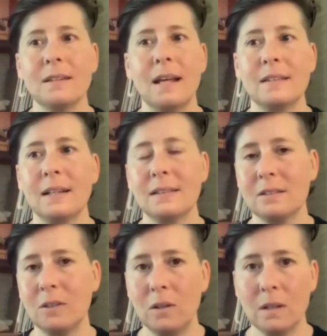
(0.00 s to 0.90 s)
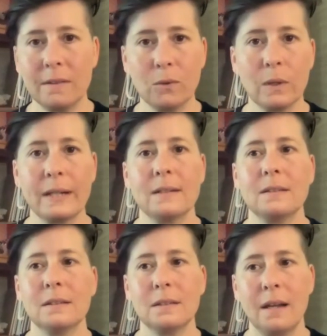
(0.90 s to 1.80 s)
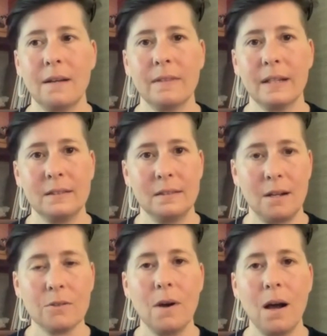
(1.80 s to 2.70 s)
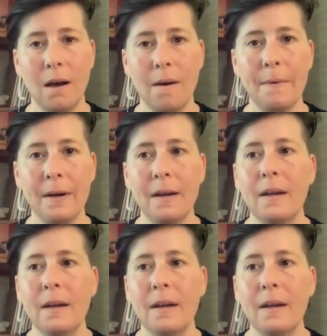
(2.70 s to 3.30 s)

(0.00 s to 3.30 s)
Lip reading: It has access to all other organs. It's kind of like a central hub.